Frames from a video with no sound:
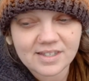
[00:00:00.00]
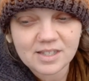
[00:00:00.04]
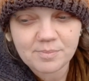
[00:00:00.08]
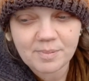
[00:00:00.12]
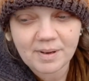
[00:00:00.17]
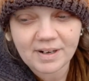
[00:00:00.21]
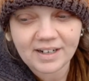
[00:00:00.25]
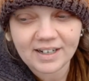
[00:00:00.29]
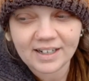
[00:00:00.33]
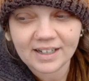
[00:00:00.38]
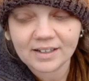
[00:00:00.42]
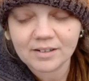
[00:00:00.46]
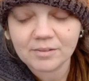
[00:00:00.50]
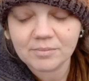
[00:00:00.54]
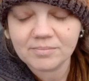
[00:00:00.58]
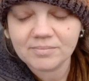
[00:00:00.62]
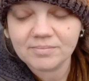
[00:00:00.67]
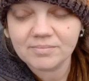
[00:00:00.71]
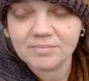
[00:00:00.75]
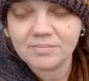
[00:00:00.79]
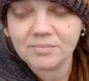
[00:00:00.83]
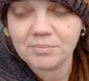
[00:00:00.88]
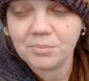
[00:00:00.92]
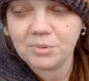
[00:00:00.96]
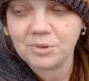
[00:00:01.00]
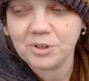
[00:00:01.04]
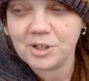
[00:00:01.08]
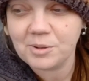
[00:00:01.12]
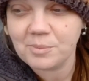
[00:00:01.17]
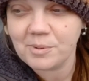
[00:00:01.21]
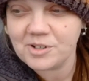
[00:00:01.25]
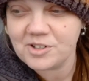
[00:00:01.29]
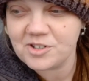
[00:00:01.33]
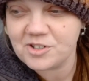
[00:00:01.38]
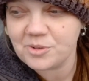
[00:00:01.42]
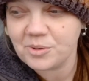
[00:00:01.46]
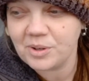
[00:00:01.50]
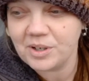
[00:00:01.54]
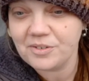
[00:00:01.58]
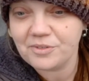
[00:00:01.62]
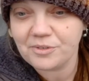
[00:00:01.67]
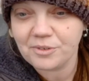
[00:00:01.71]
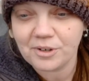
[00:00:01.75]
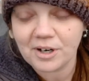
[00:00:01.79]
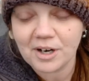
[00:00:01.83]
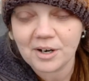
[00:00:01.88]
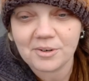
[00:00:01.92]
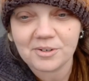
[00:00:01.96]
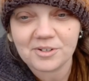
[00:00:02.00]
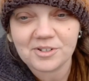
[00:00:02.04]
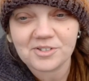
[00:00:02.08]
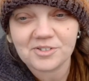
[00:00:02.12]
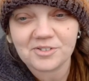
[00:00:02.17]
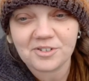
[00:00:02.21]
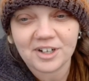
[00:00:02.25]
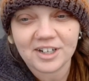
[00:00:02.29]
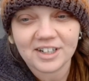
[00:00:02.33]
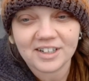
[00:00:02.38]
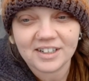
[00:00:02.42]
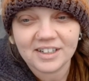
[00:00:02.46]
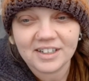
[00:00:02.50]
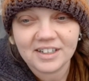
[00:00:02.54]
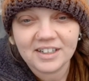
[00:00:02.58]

spending pretty much 24 hours straight